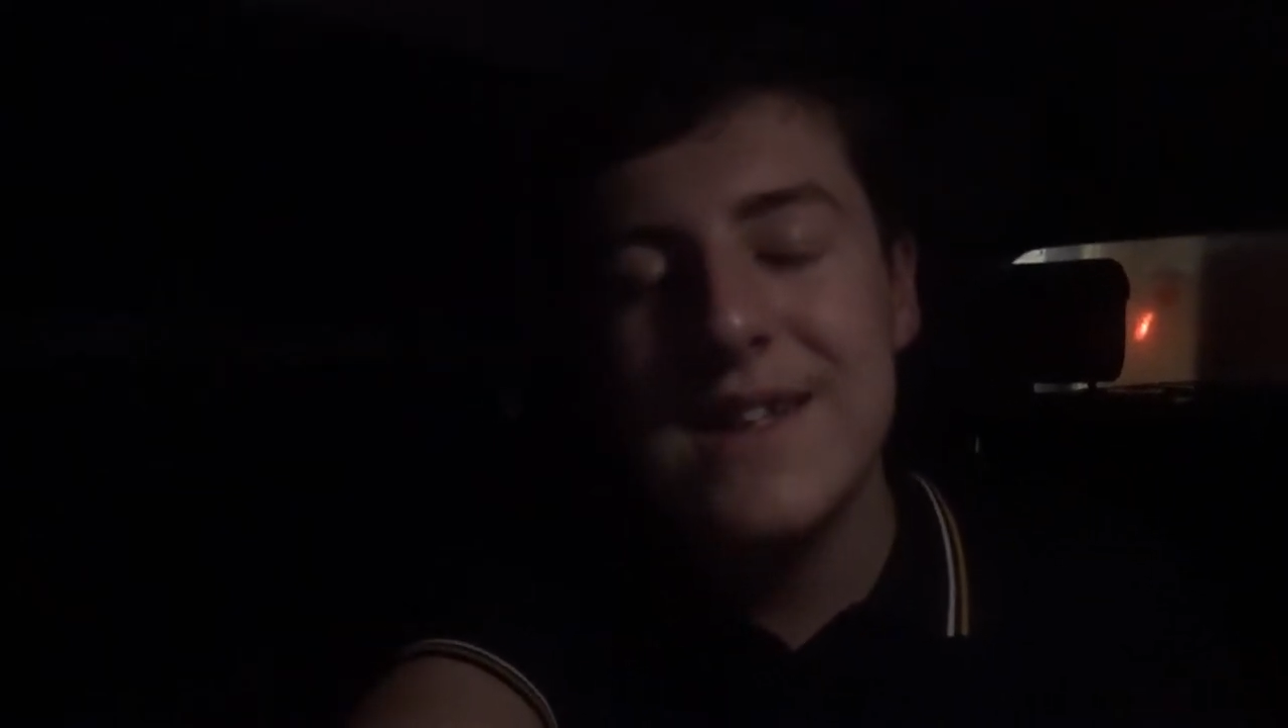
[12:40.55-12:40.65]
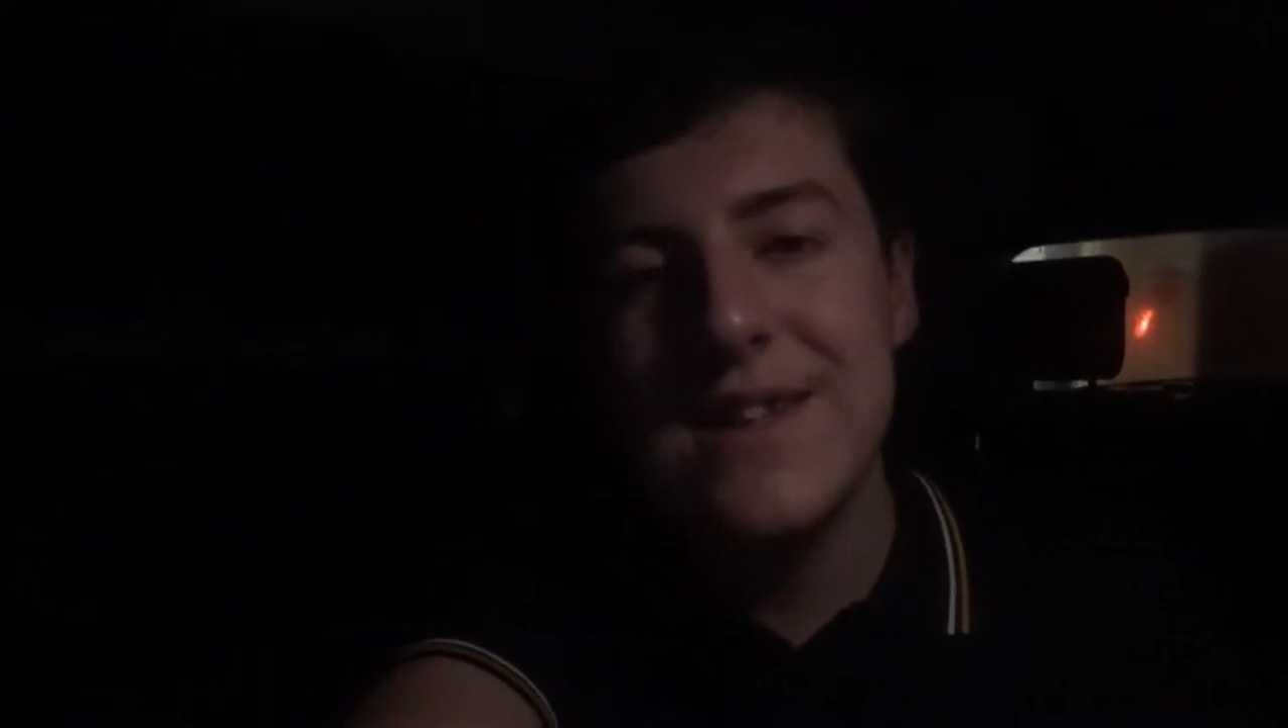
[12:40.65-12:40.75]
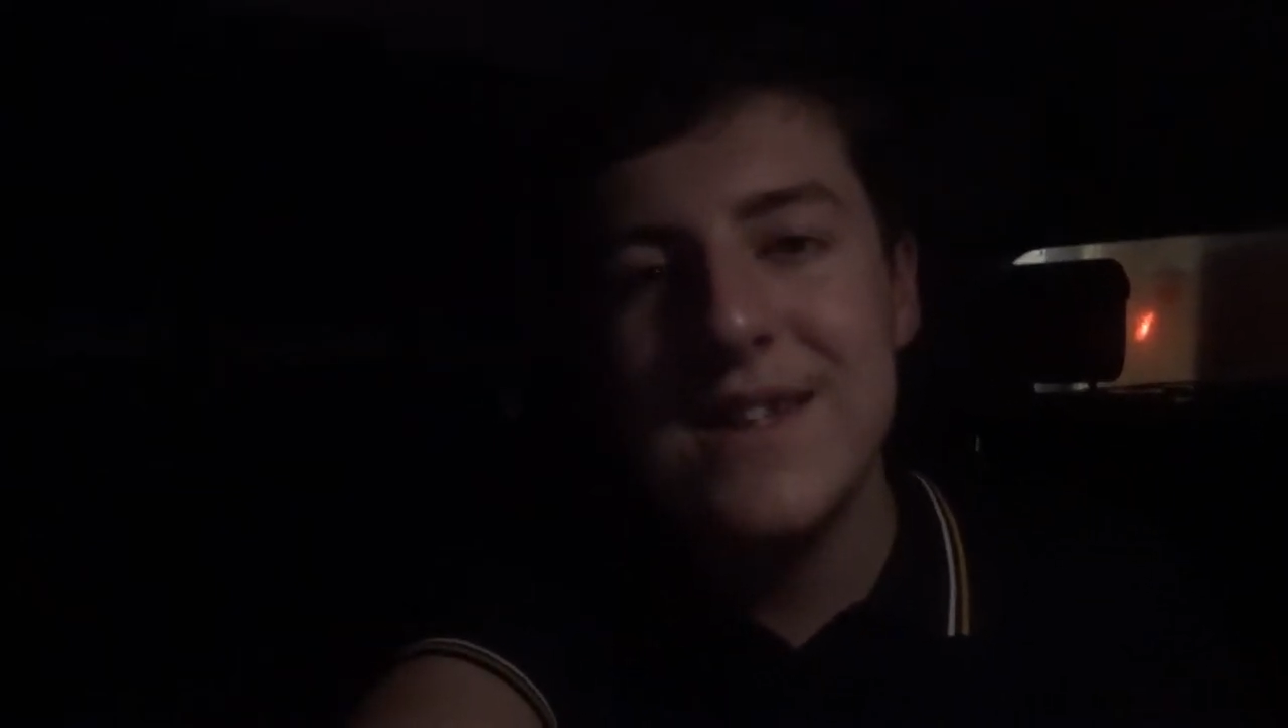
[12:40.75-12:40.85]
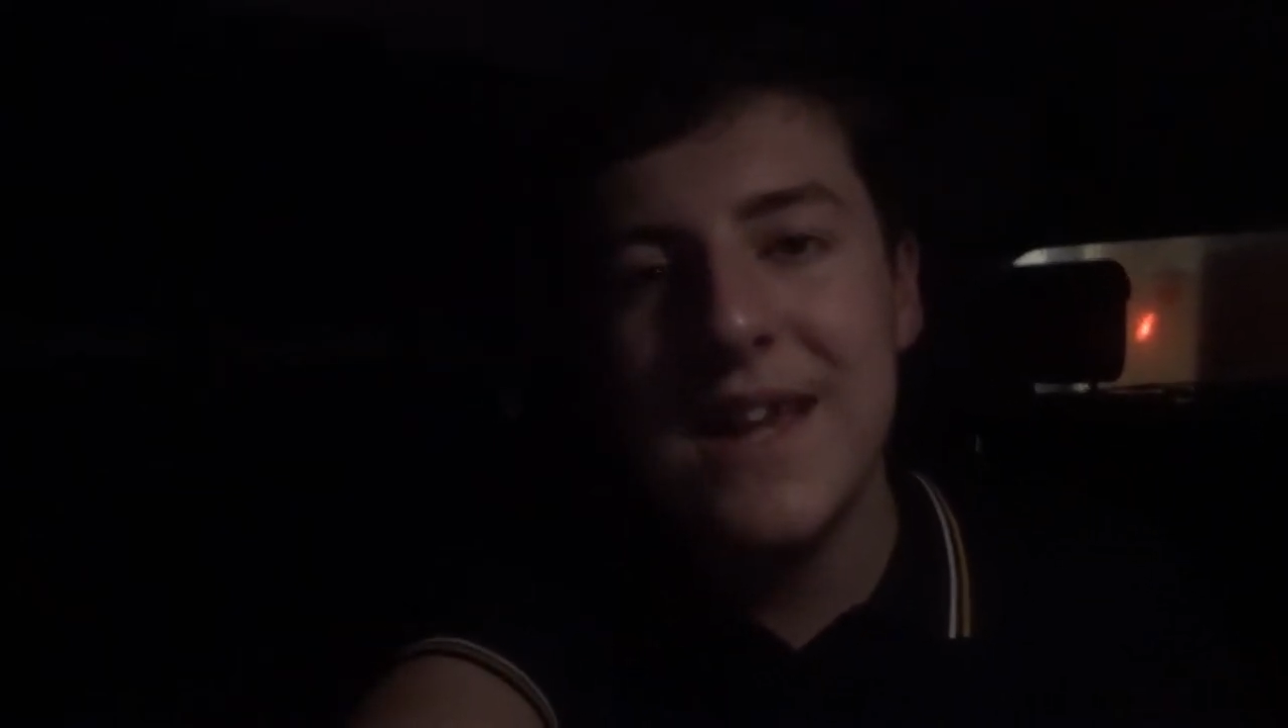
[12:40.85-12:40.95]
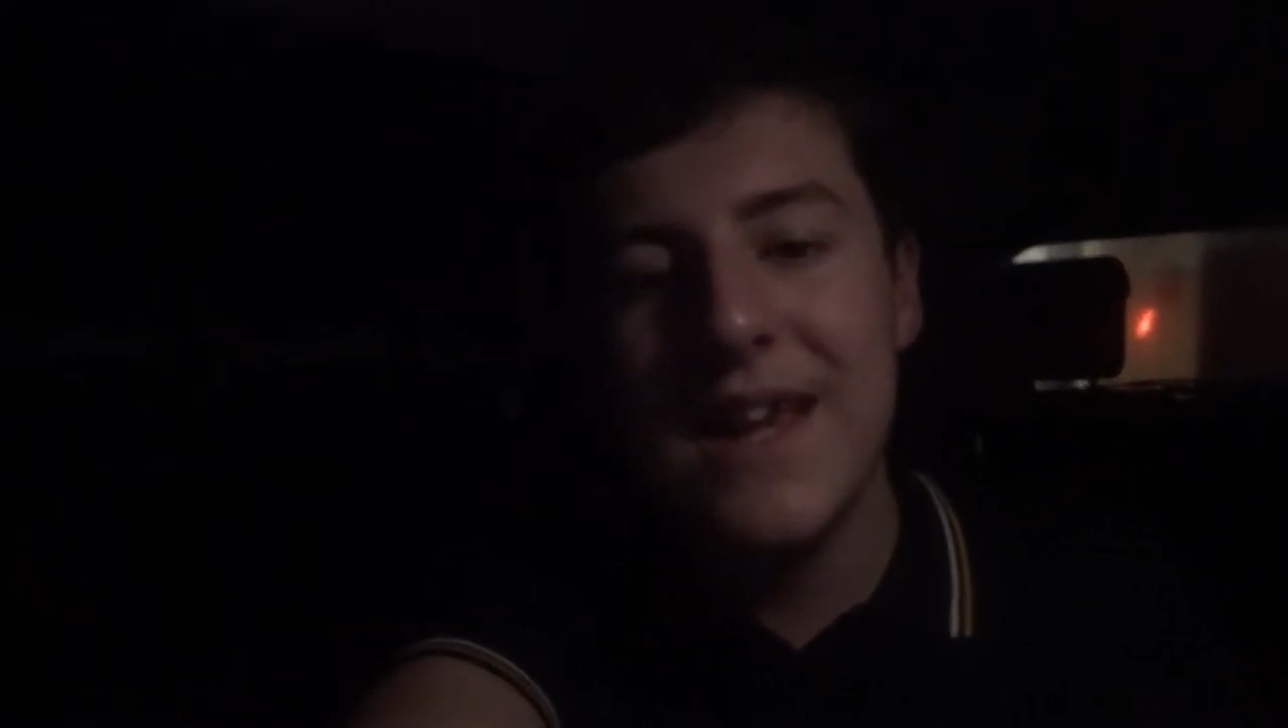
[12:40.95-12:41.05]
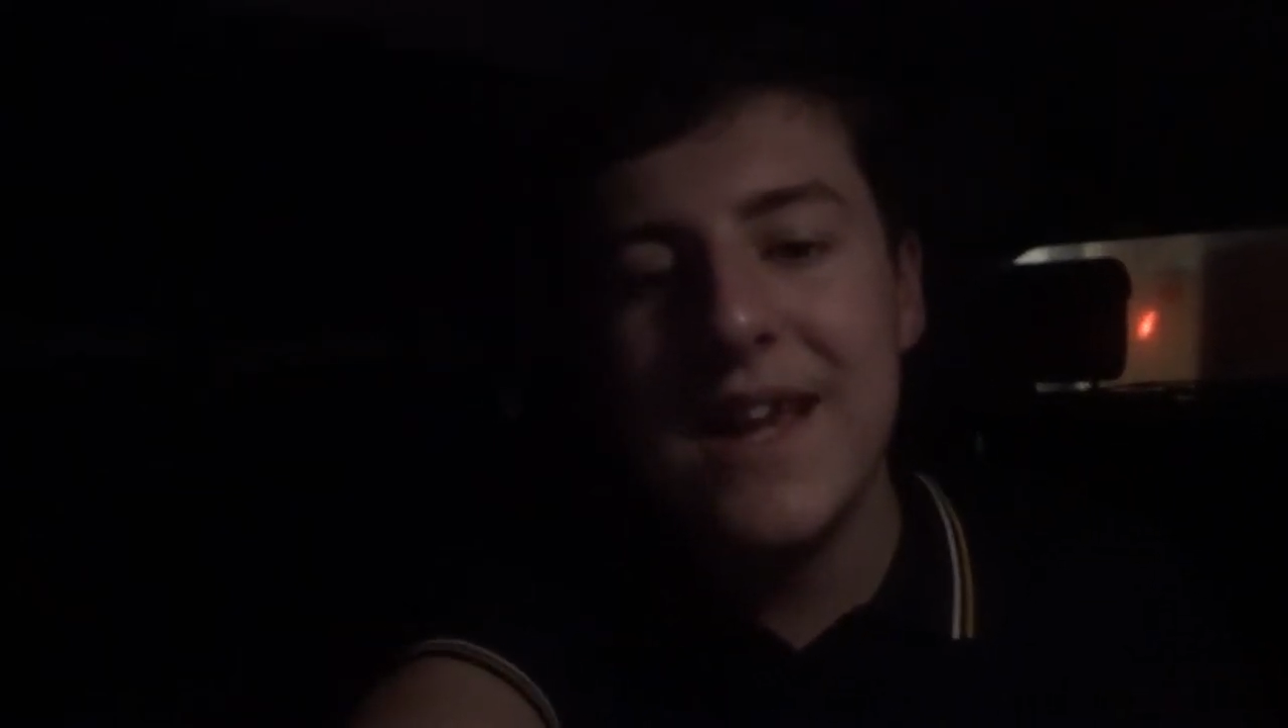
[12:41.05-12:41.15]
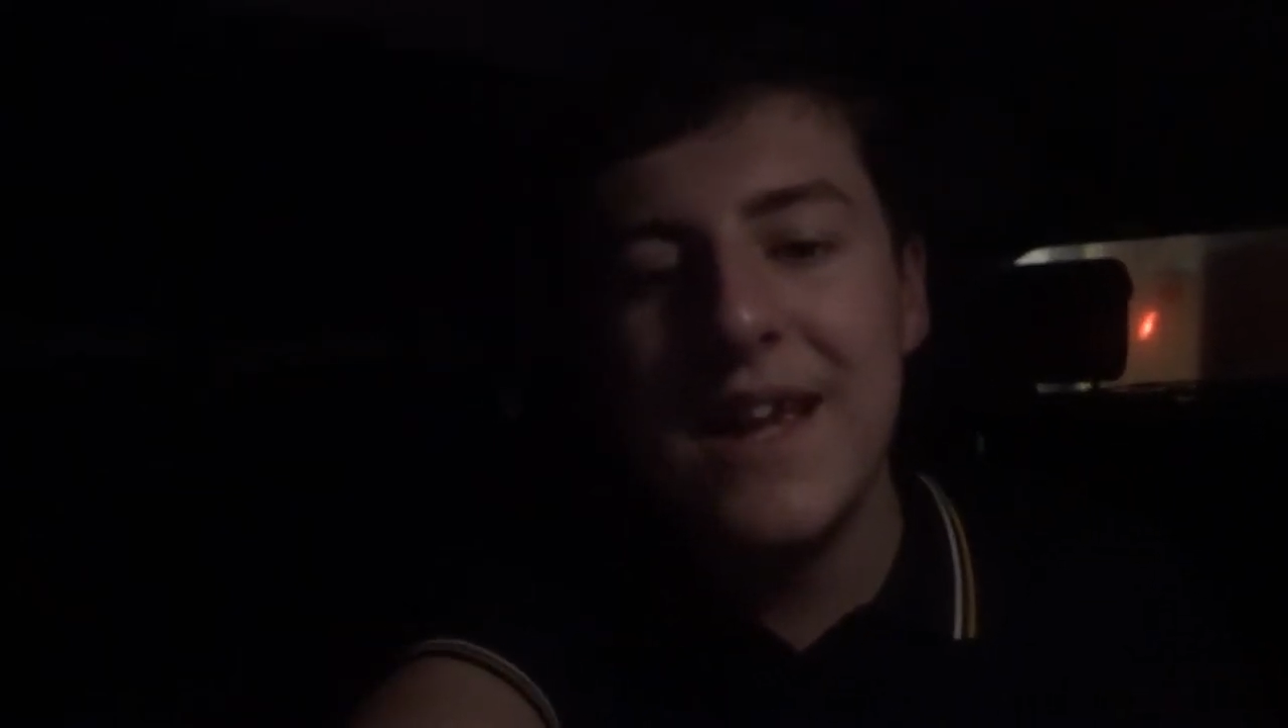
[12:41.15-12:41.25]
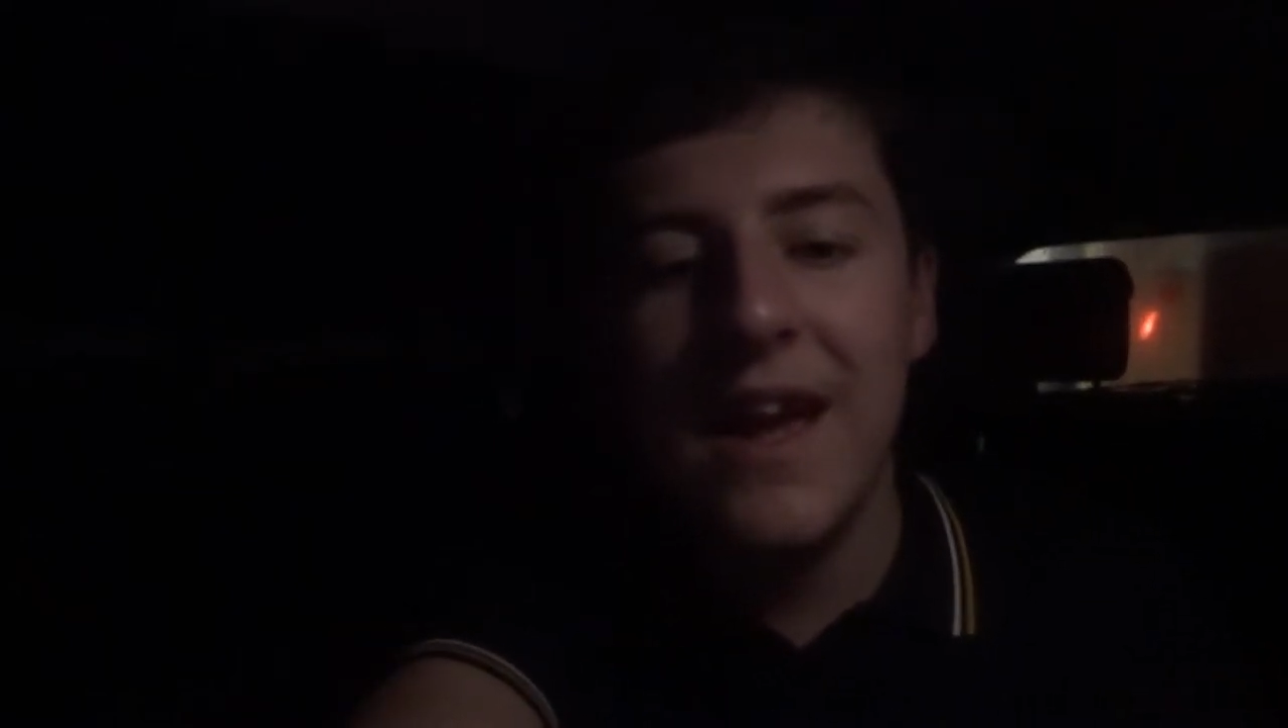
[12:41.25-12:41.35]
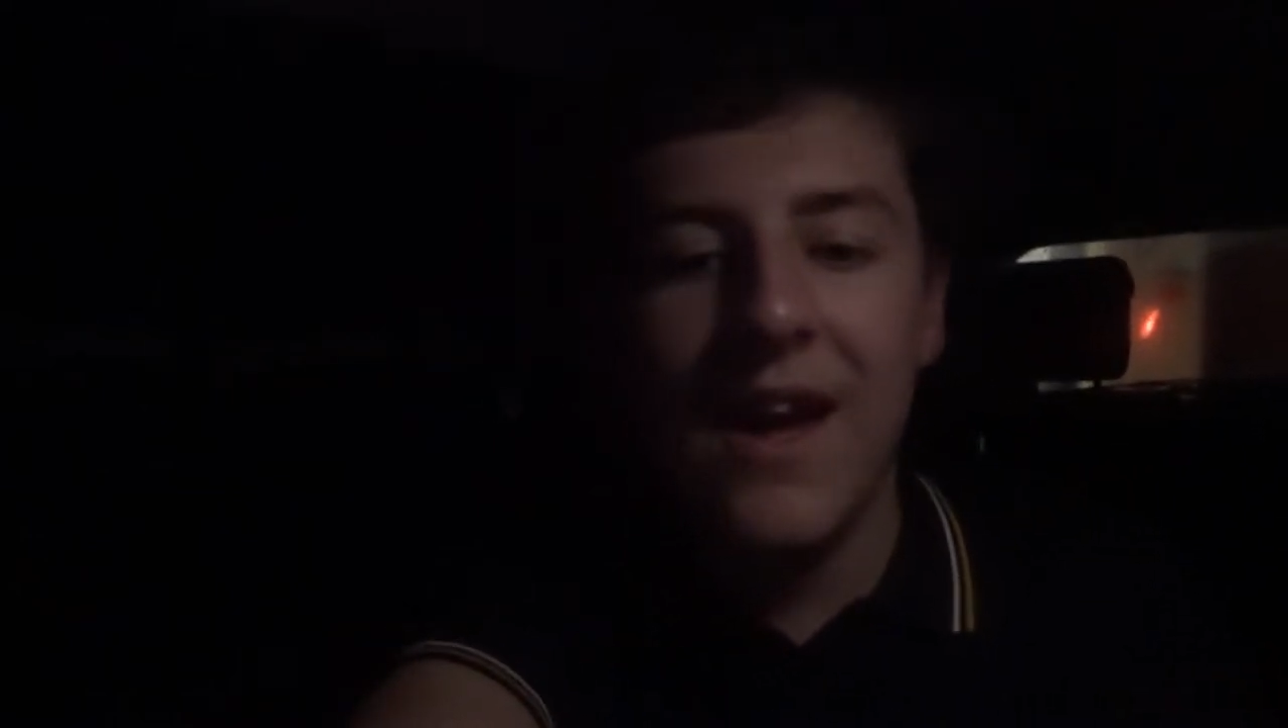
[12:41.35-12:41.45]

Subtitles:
the tea.